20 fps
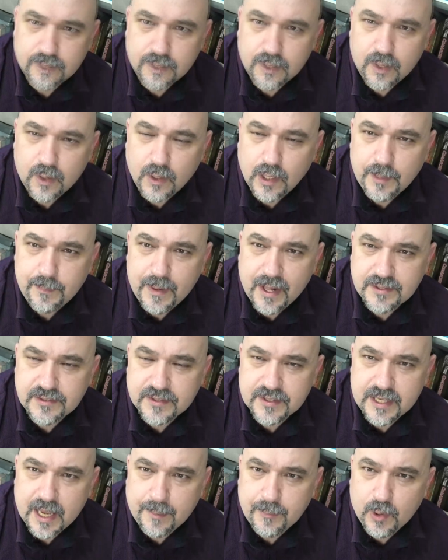Early parts of
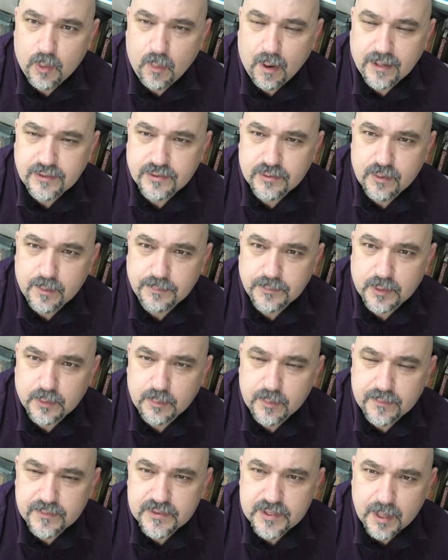the game are quite scripted,
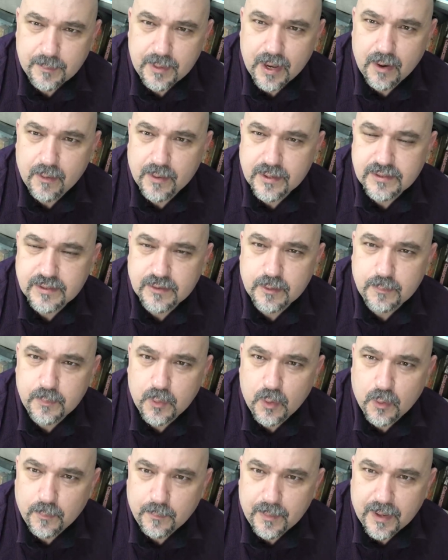with some areas of the
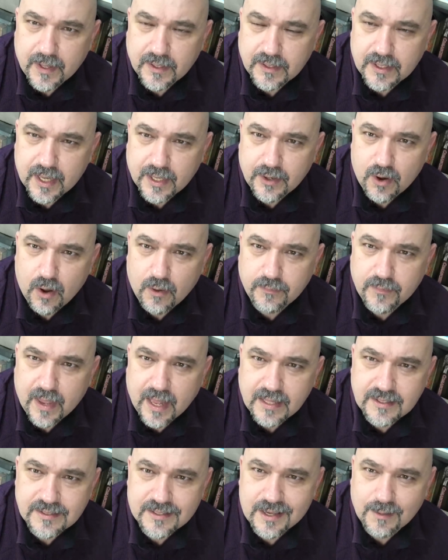board being cut off
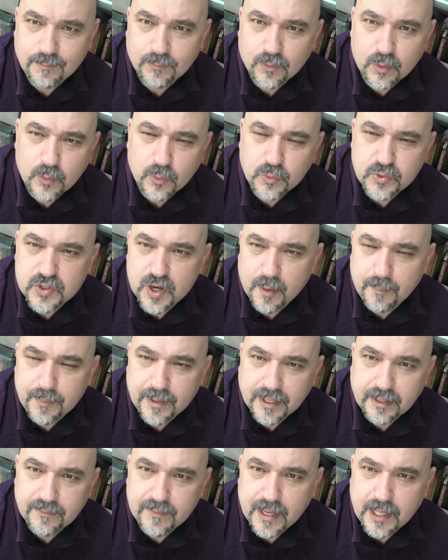and some rules not
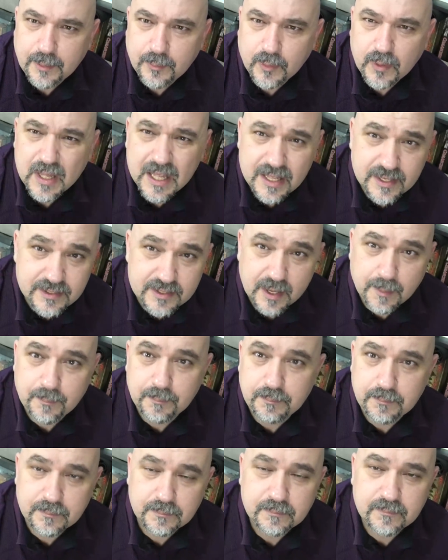being available. Some
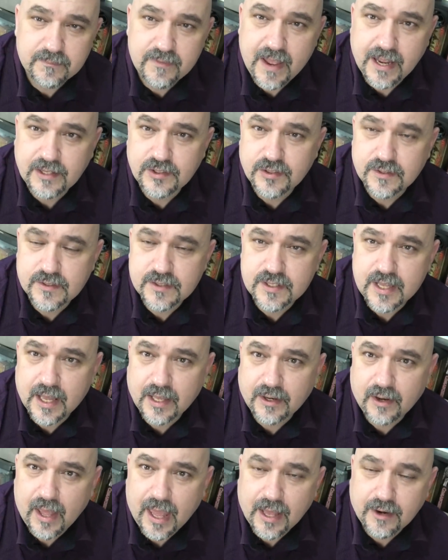factions start
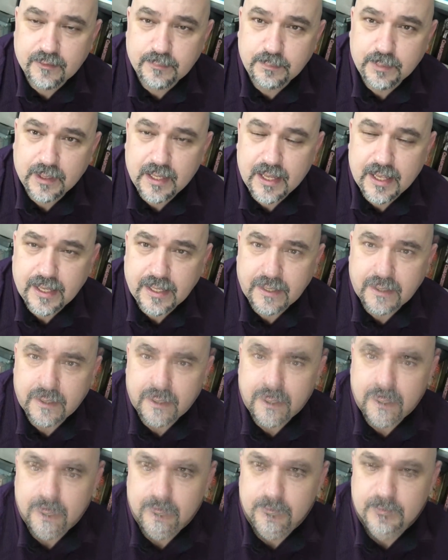out of play.
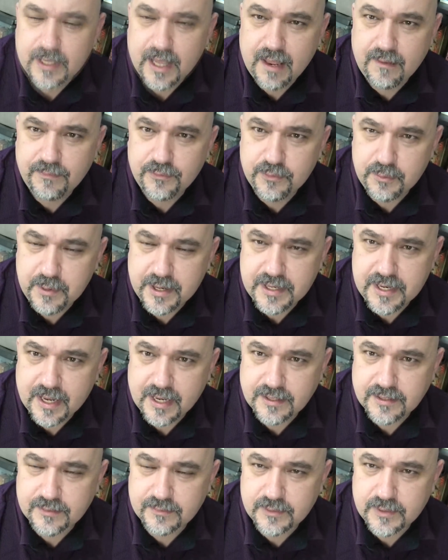But they have three
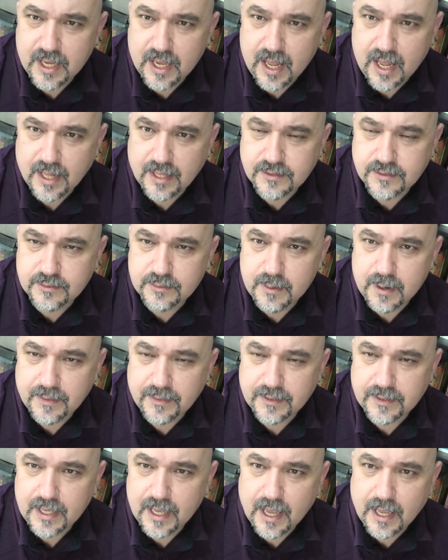decks of cards throughout
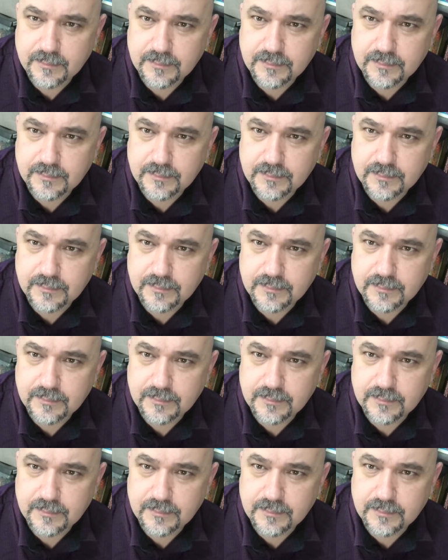the game,